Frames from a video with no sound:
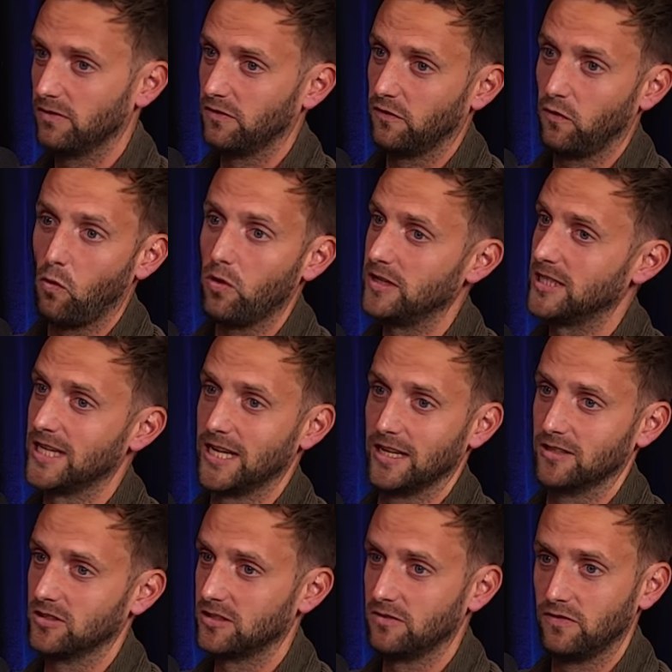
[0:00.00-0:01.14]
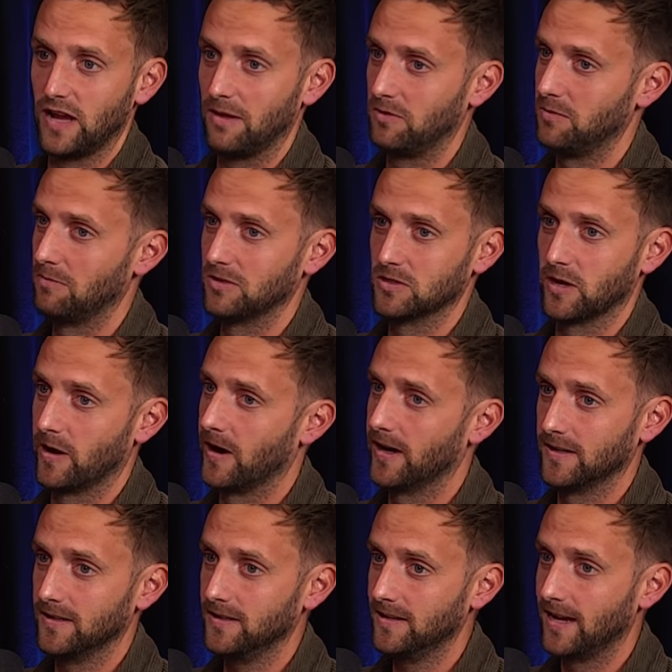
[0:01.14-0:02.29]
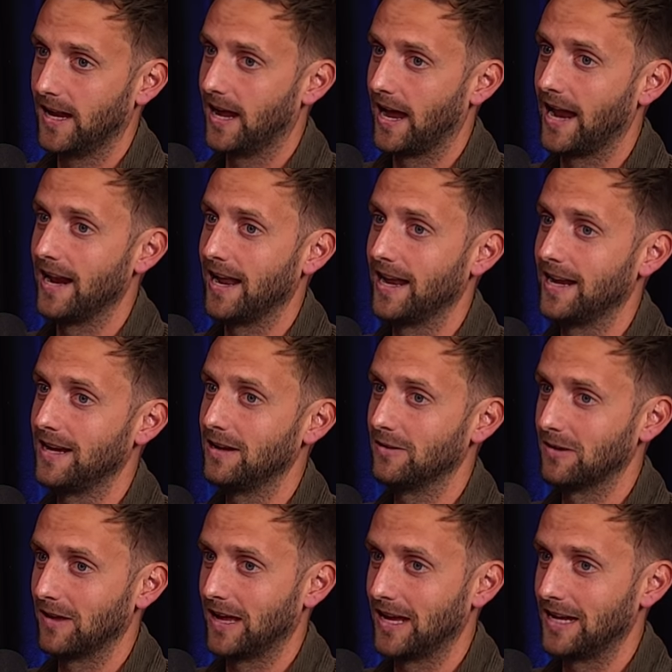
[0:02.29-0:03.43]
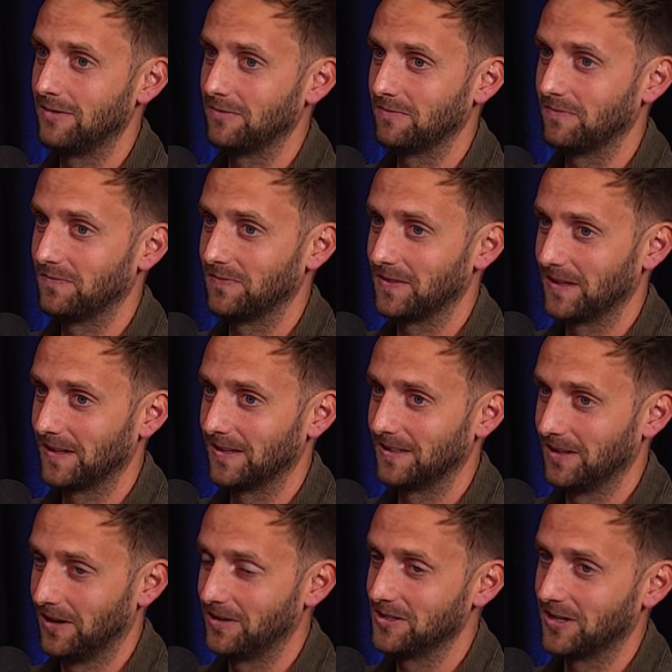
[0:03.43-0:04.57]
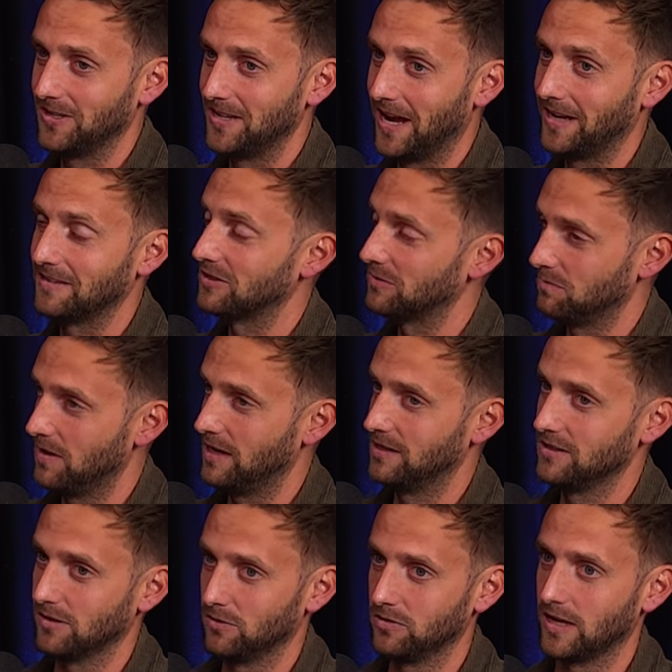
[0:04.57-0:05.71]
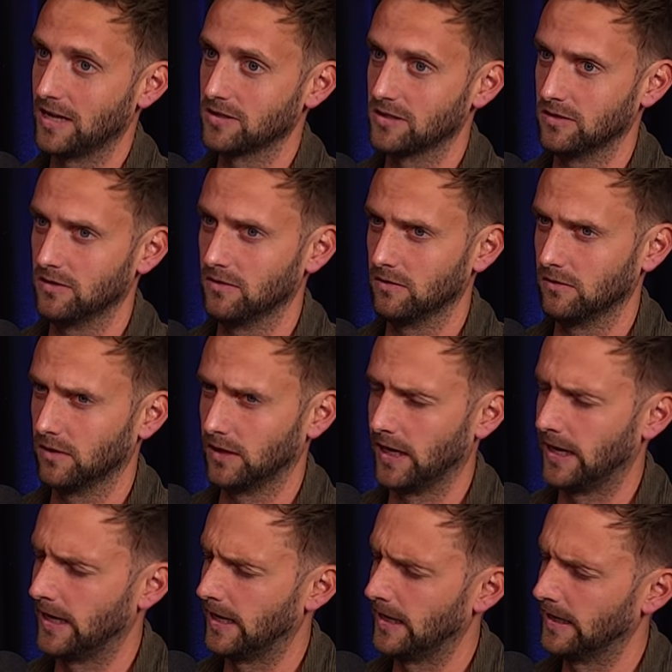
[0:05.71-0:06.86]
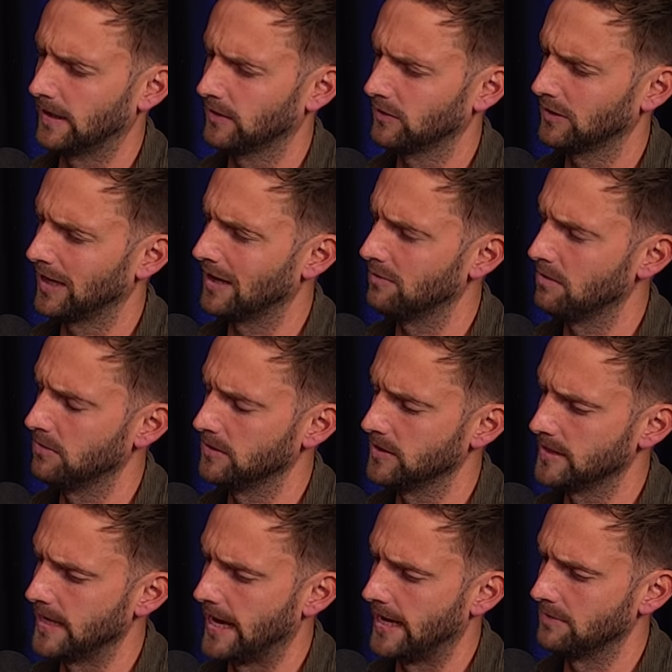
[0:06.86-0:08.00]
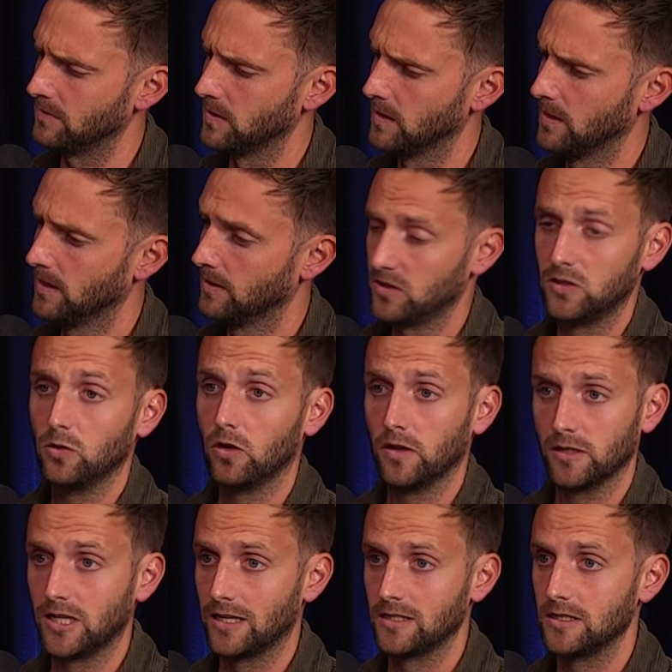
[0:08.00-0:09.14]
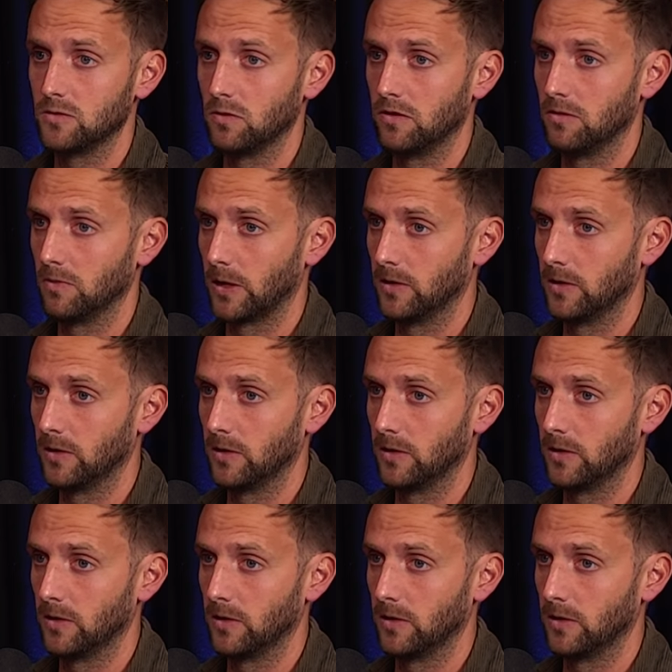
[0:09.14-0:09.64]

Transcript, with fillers: 40 tickets to family members, I reckon. Nugget and there, he, though. Nugget's he, not there with his little cousin. No, so Nugget's met his little cousin. Uh, can't remember his name. Still on the texties with him,